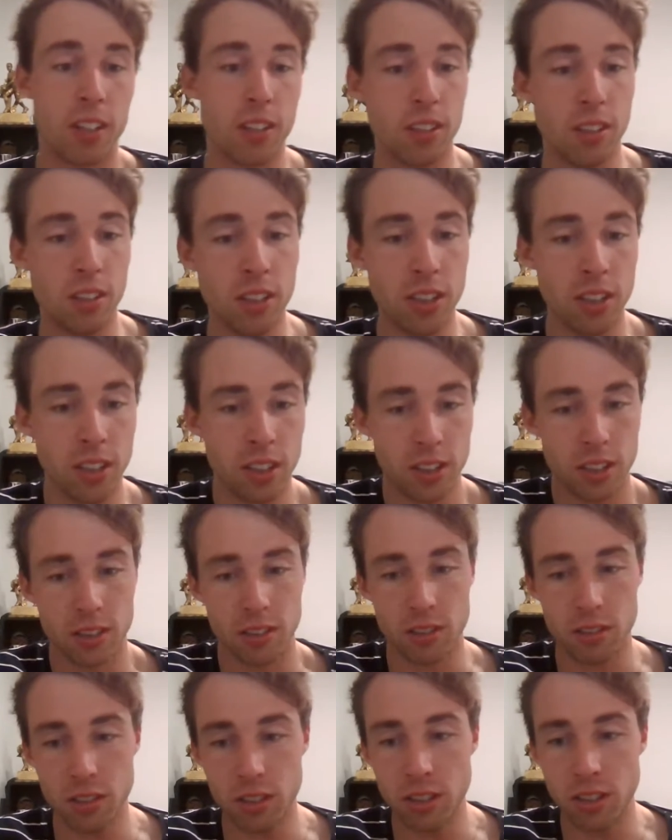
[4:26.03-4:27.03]

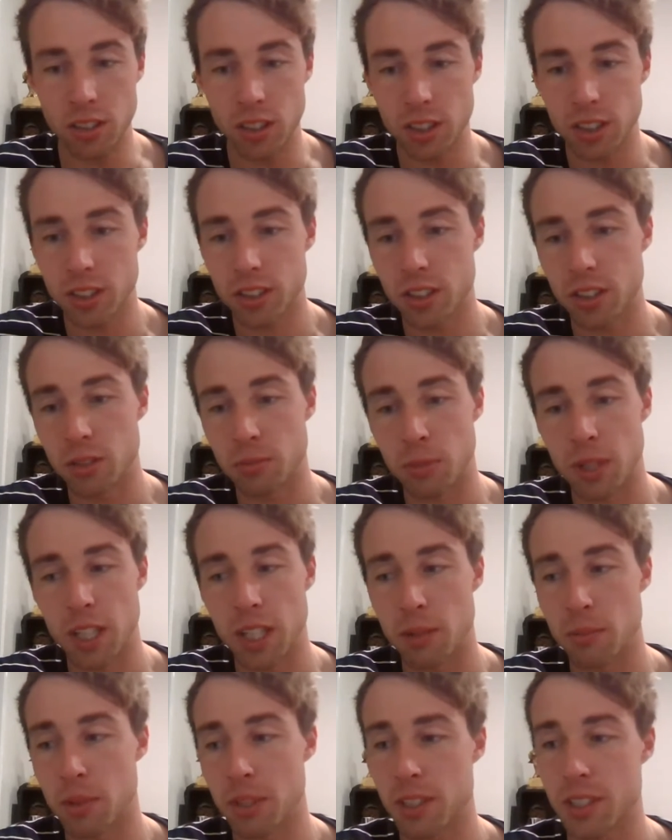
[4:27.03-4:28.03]
excuse
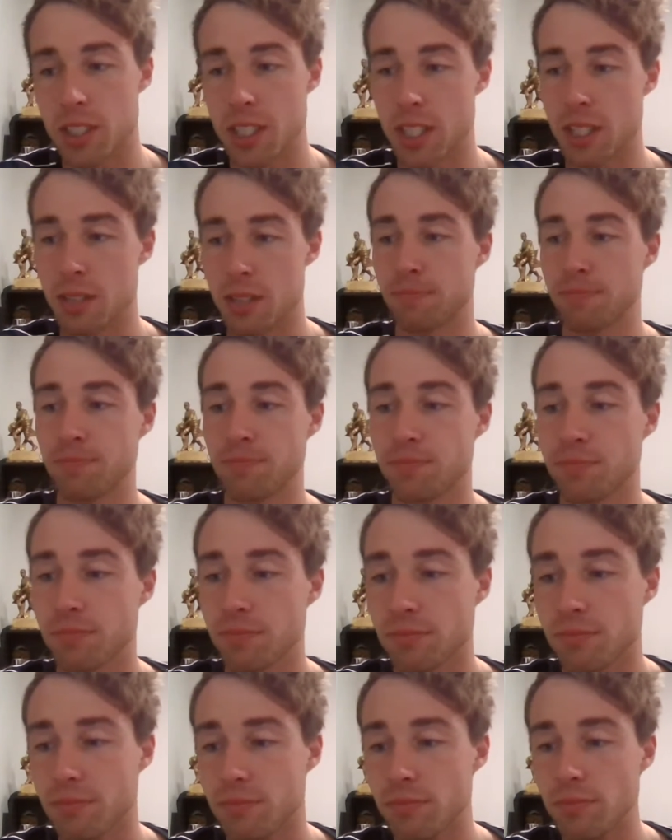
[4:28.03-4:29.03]
me, but
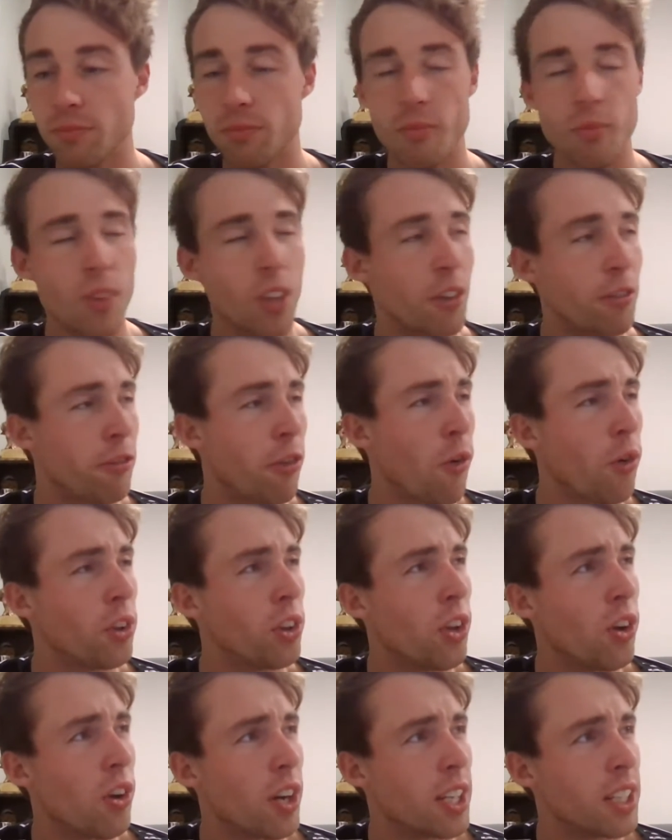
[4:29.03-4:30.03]

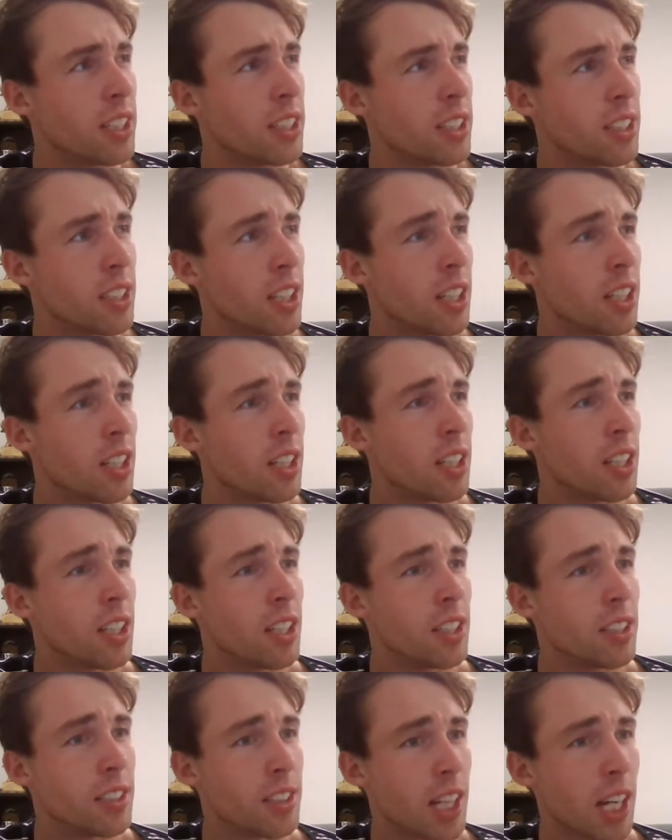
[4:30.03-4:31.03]
forward line,
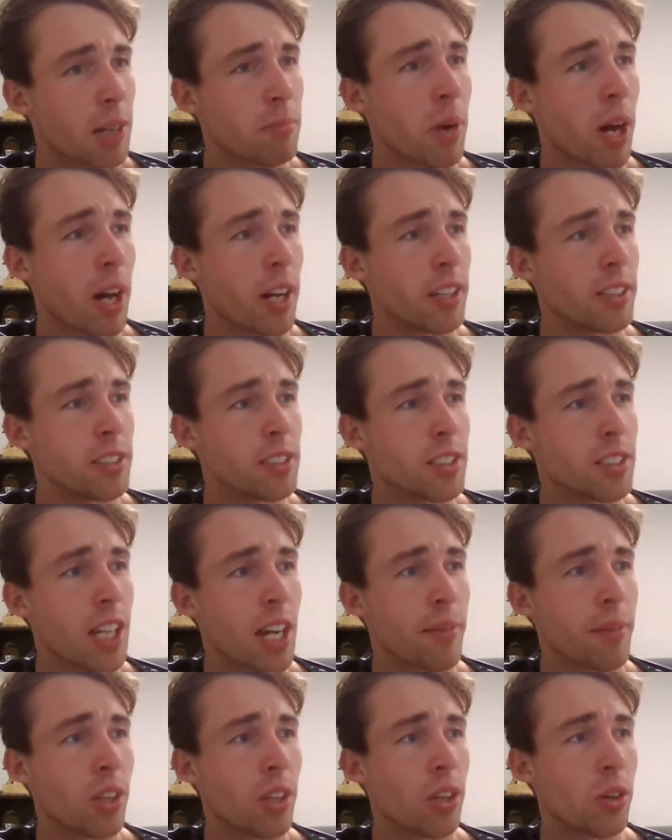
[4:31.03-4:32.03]
Zach Butters is
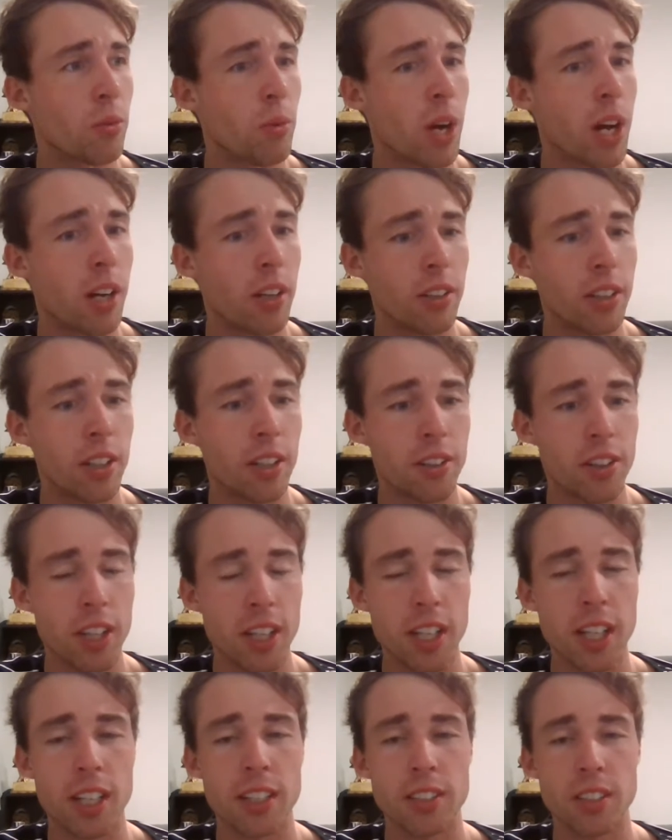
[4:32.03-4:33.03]
coming along well, and I
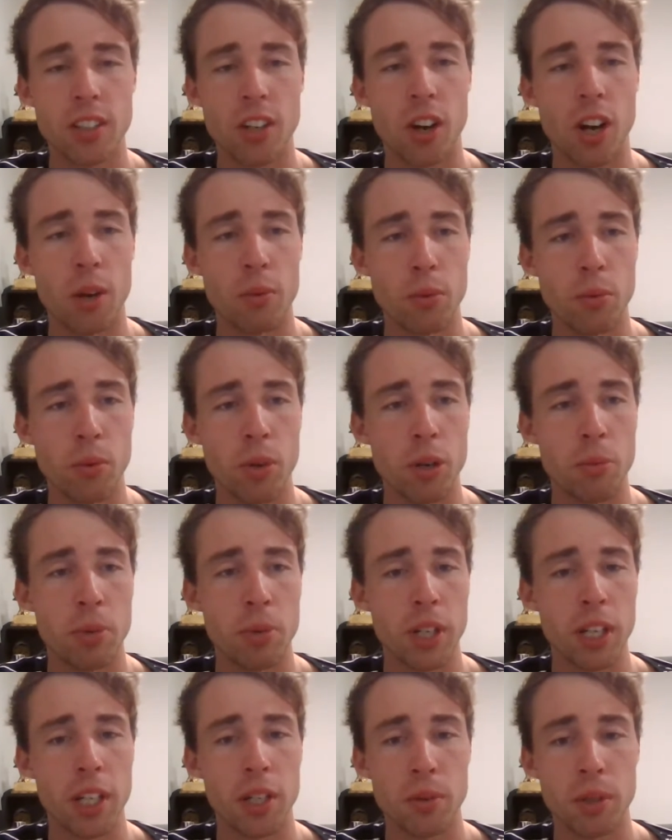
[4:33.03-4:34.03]
think he's a guy we'll want to
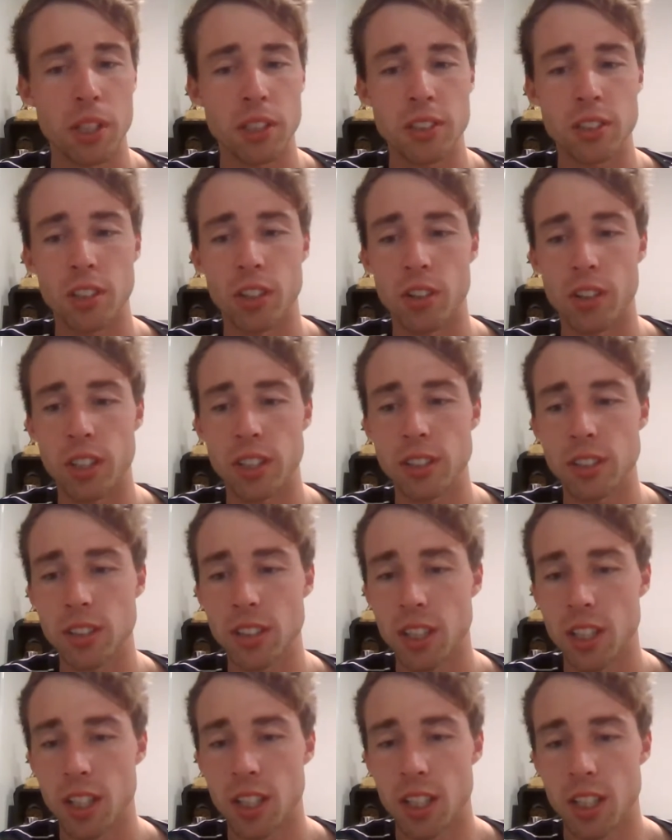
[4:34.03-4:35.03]
bring into our
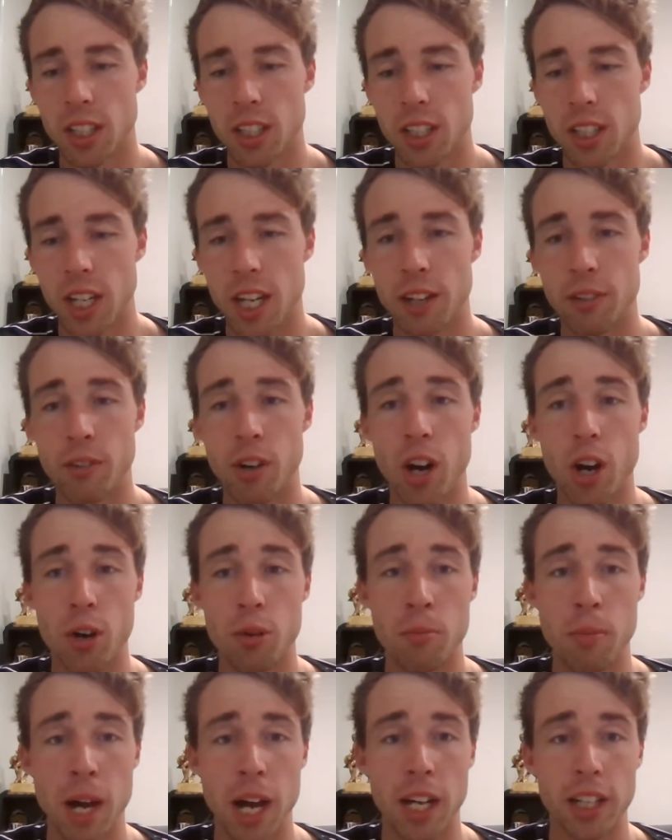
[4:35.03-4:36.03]
sides. And
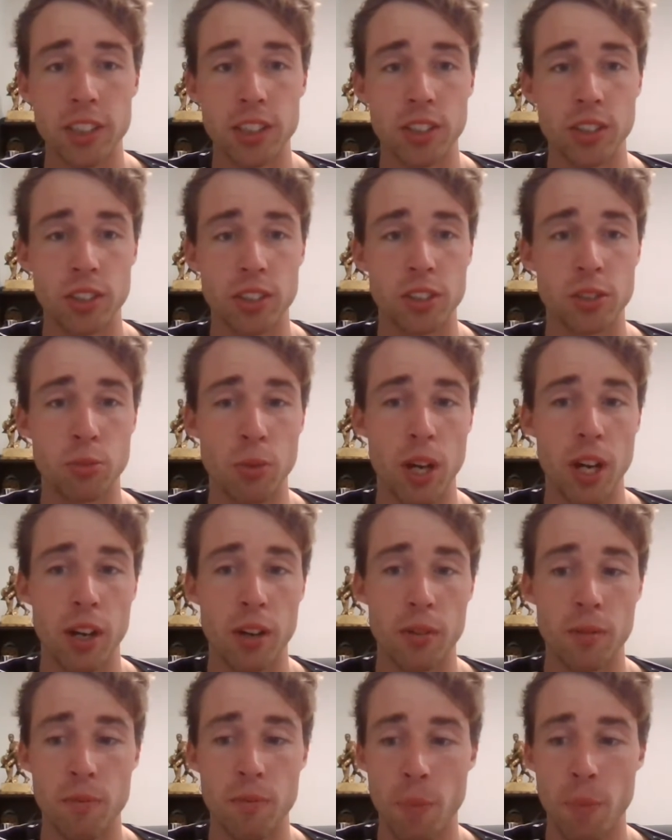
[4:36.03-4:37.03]
Rowan Marshall as
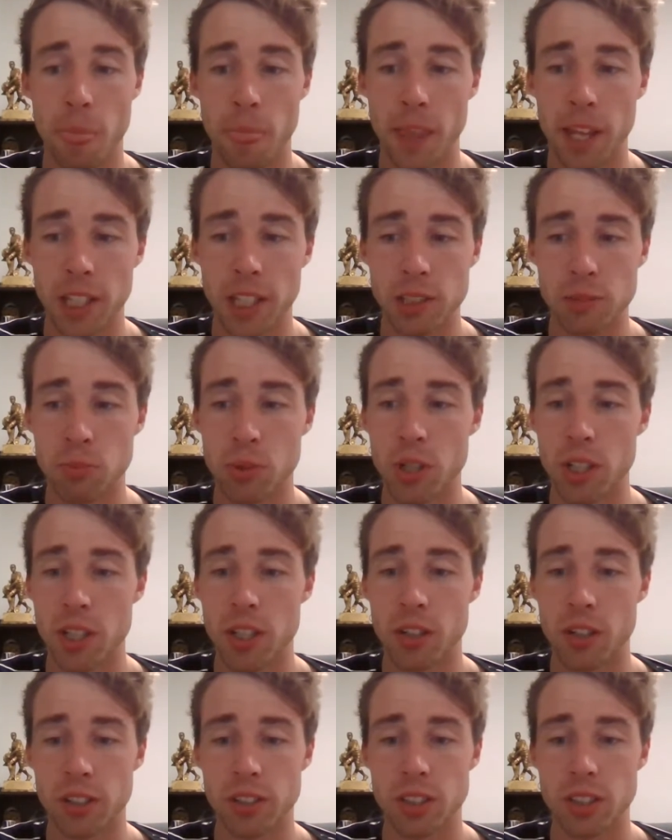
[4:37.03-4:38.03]
well. He's
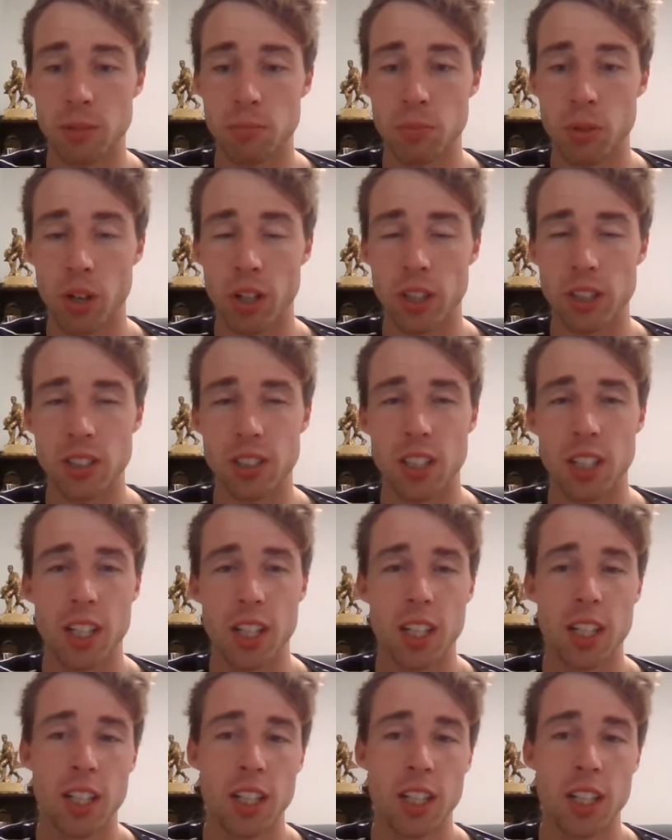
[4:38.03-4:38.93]
pretty nicely priced.